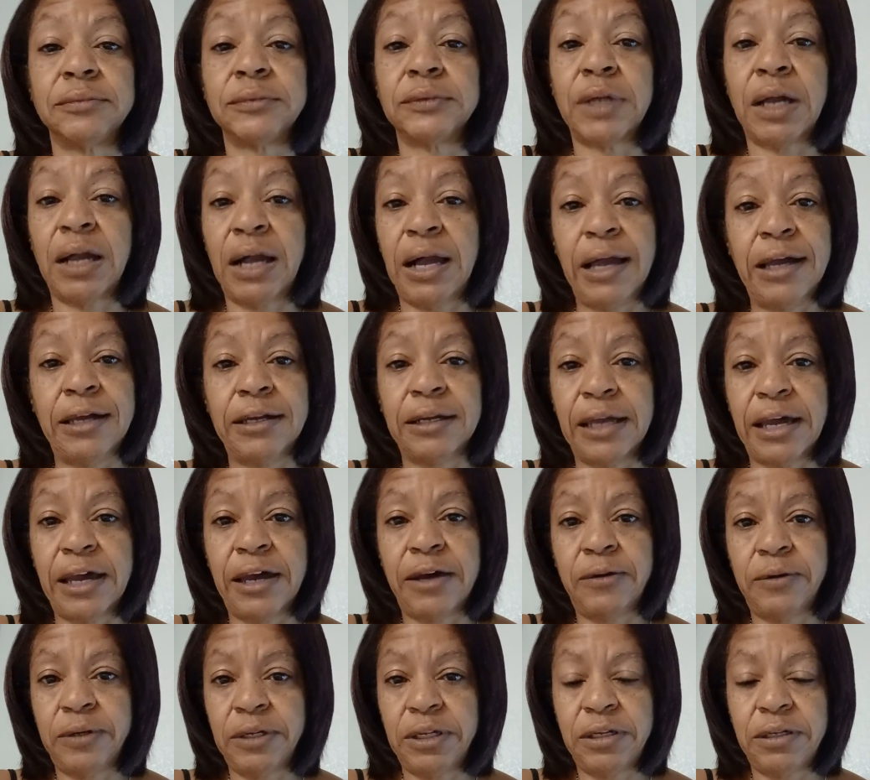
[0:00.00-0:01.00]
I
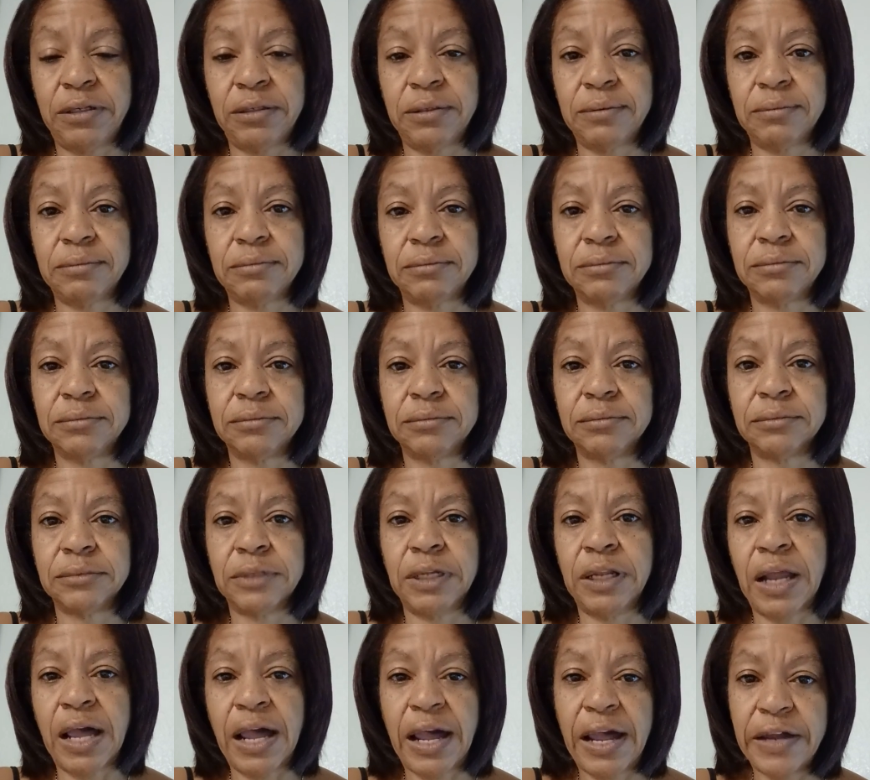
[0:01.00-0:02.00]
allowed it.
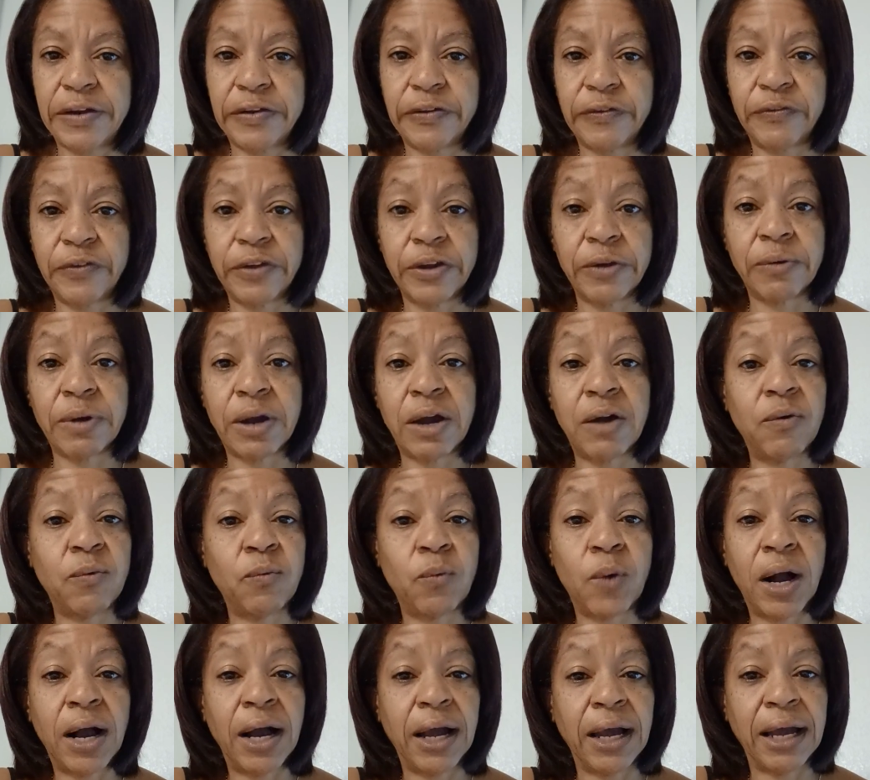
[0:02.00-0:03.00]
And I had to figure out
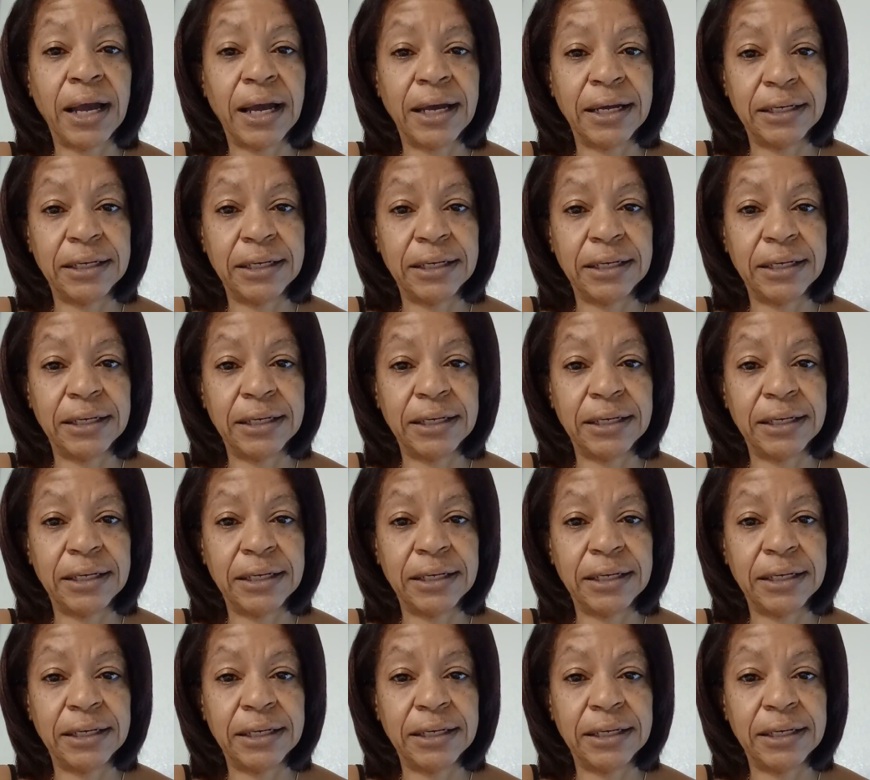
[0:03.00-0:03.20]
why I